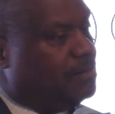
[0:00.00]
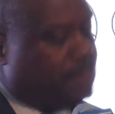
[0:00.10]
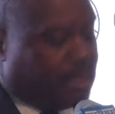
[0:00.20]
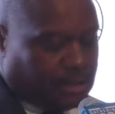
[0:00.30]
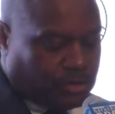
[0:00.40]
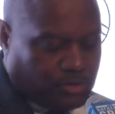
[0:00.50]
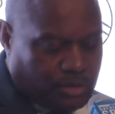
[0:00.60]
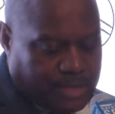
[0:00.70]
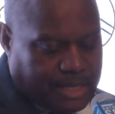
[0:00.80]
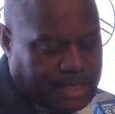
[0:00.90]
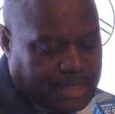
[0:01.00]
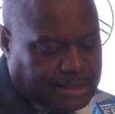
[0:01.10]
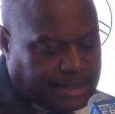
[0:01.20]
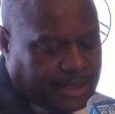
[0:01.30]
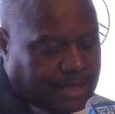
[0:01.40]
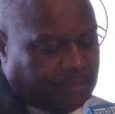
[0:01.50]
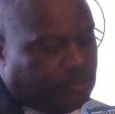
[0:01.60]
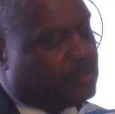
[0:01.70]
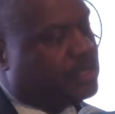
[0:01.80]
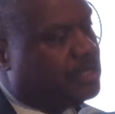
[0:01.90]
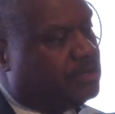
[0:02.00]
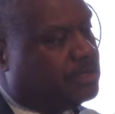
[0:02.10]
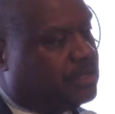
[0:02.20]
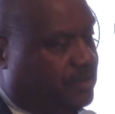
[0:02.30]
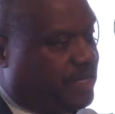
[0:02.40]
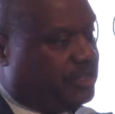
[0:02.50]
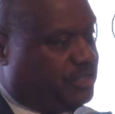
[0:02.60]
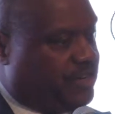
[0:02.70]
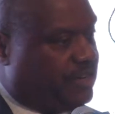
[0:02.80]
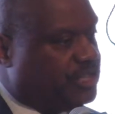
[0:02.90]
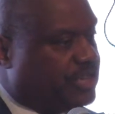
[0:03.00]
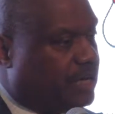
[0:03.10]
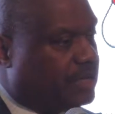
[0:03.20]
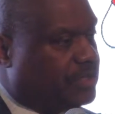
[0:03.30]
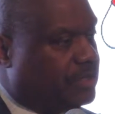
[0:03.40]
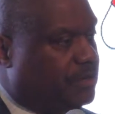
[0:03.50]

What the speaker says: But the treatment at that time really was very, very challenging.